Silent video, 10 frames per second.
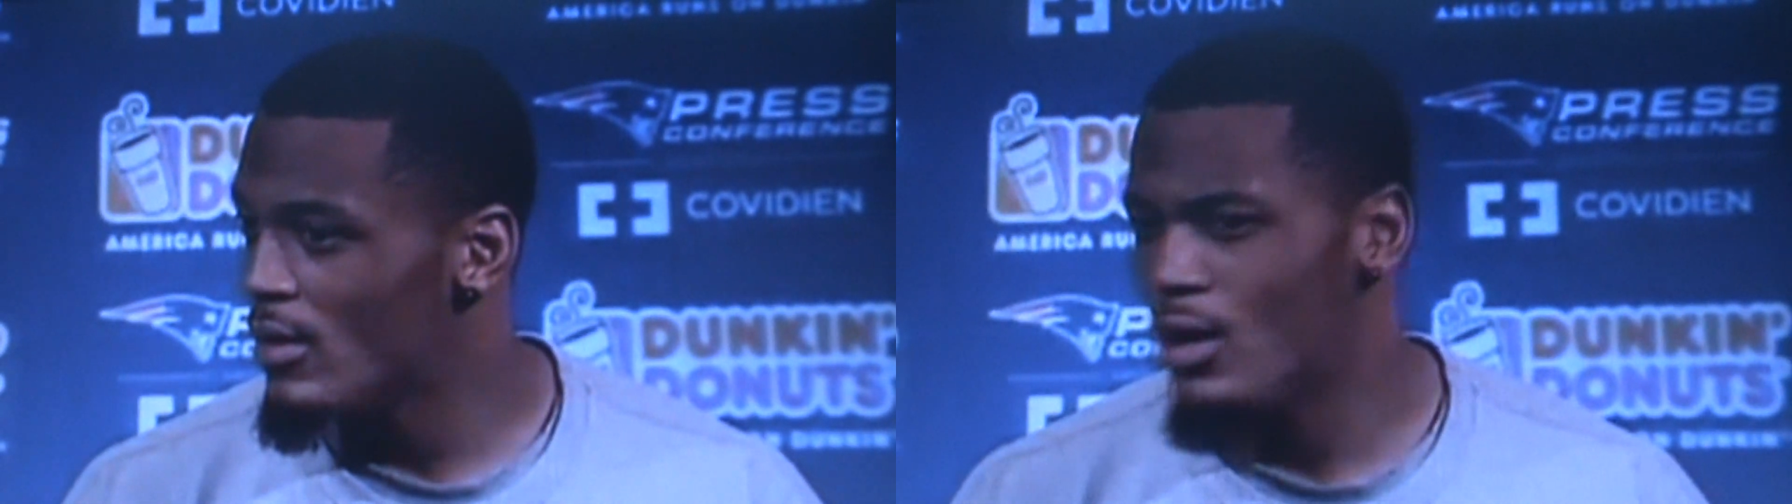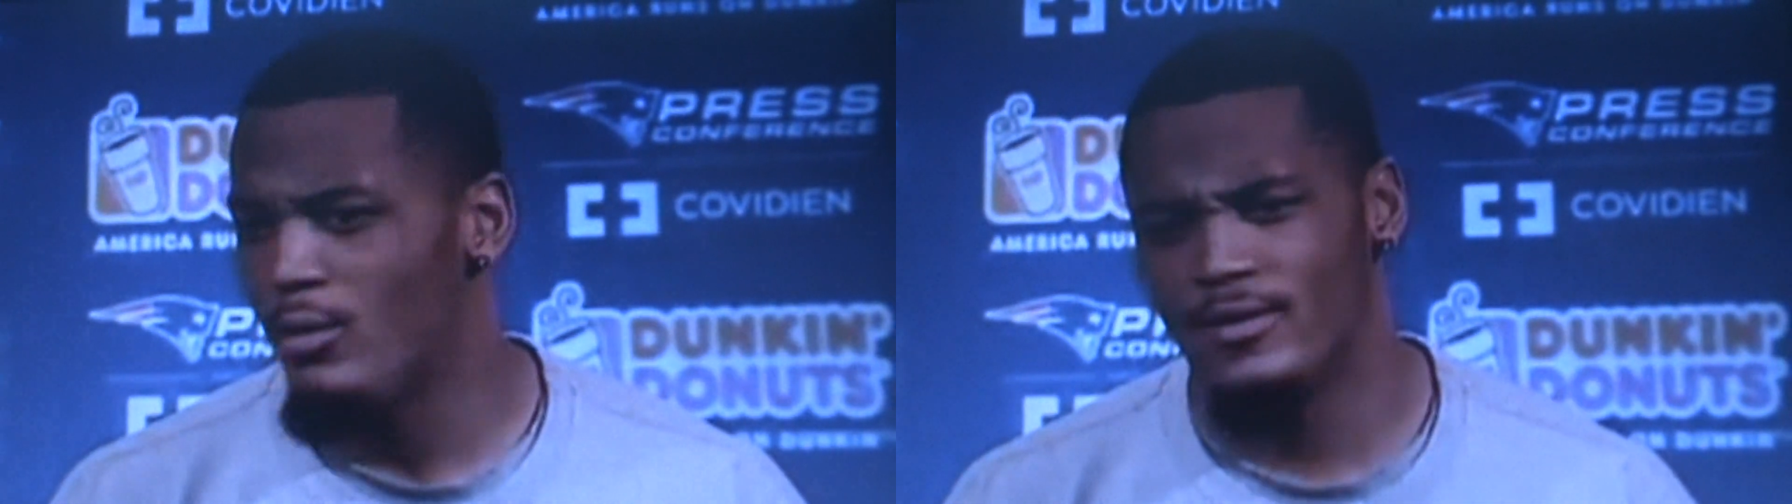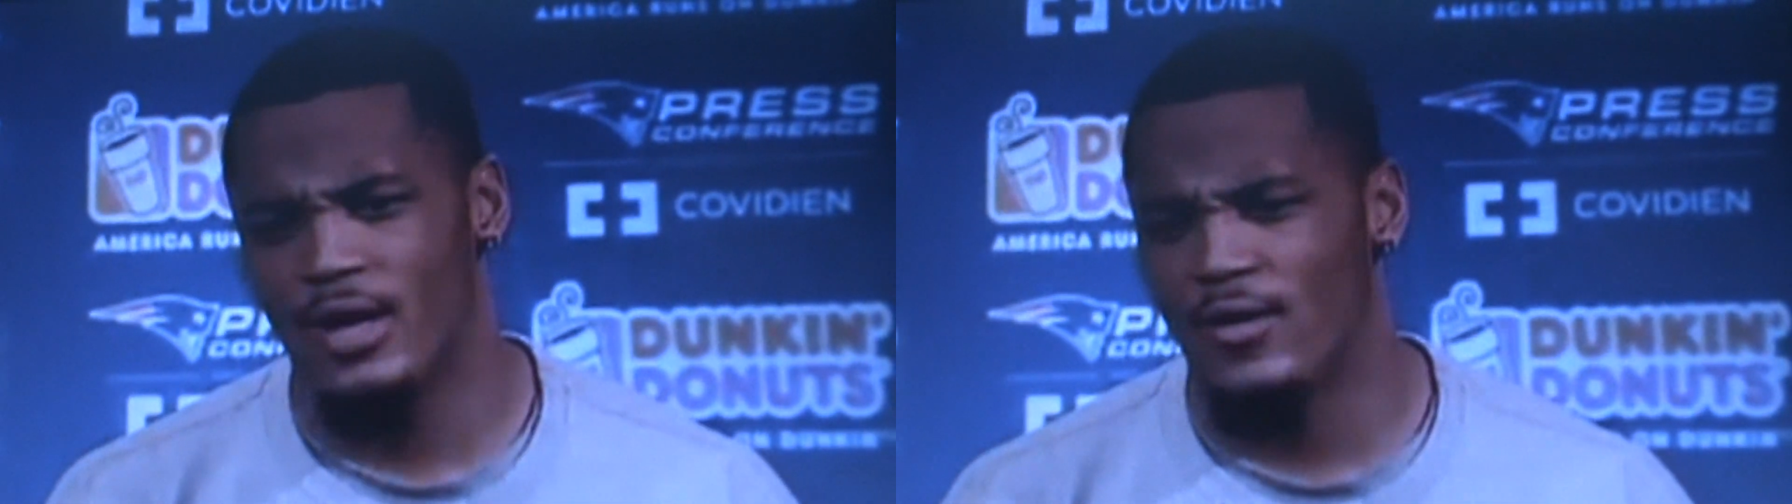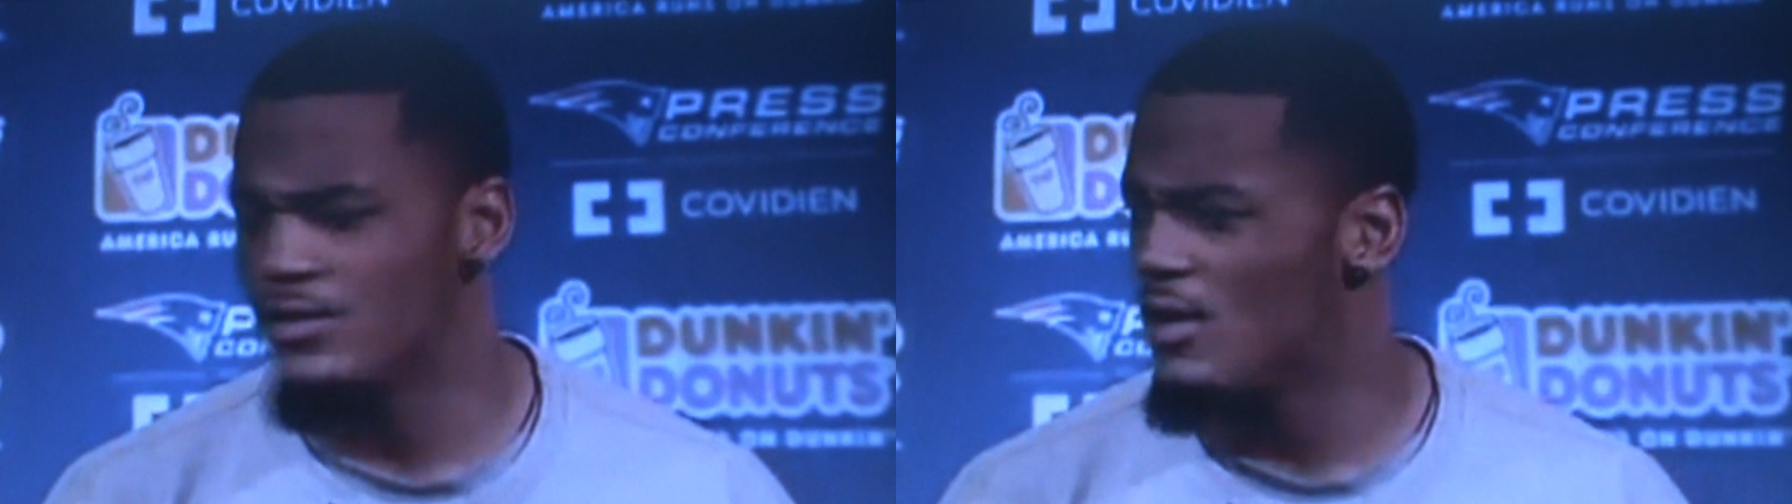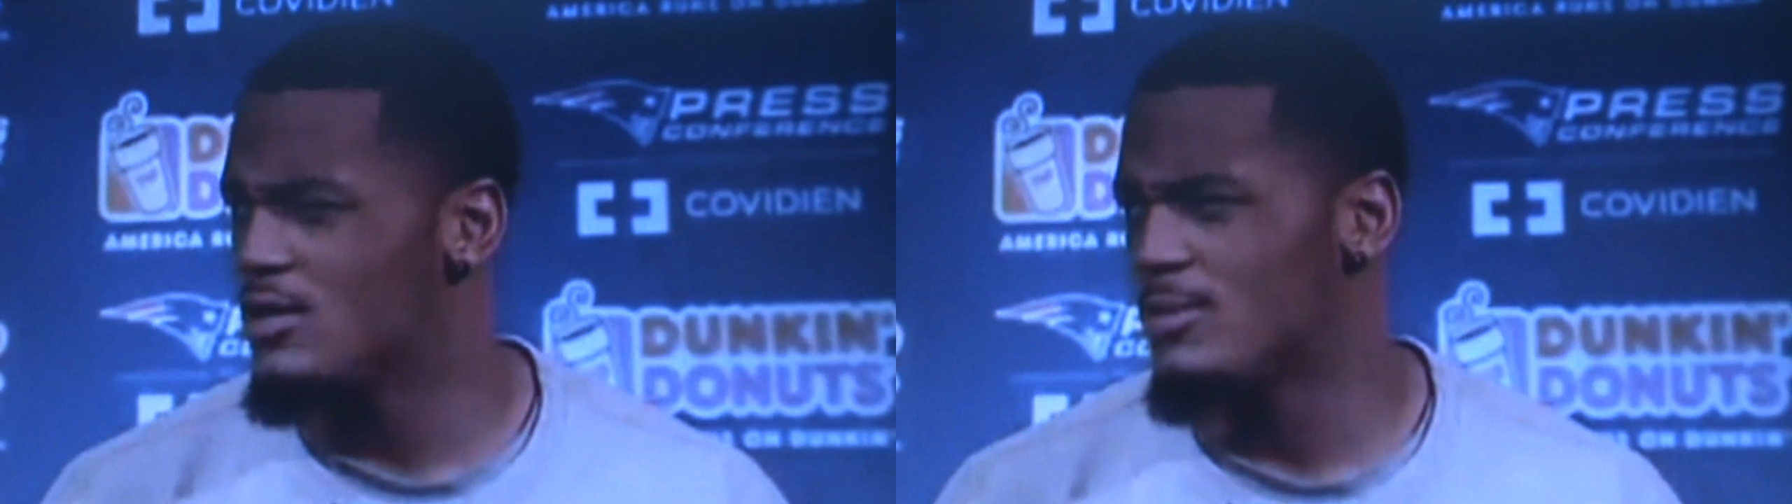No, we've never
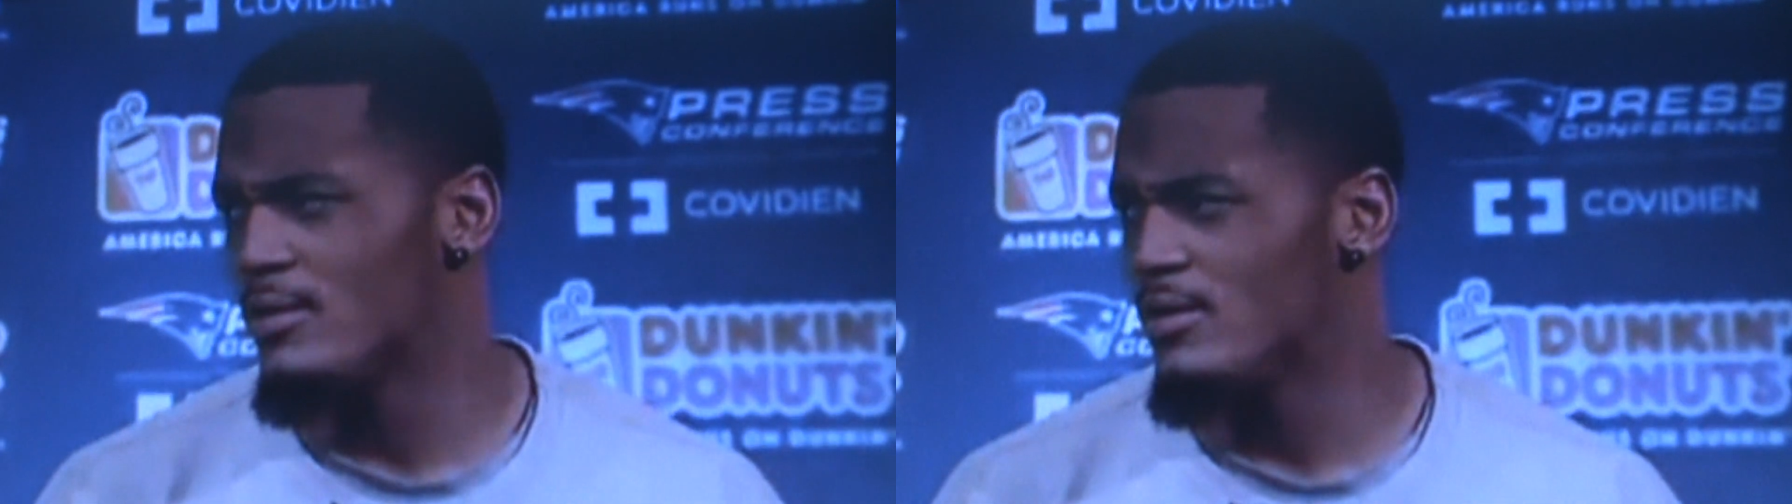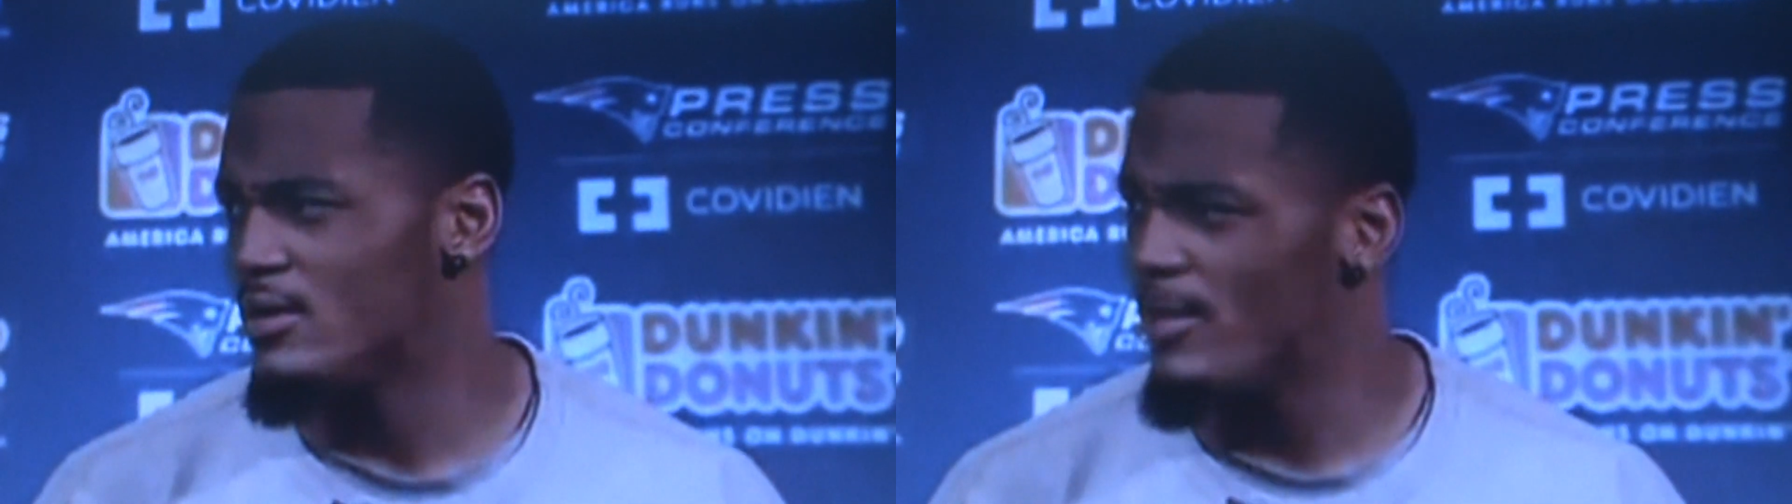talked about the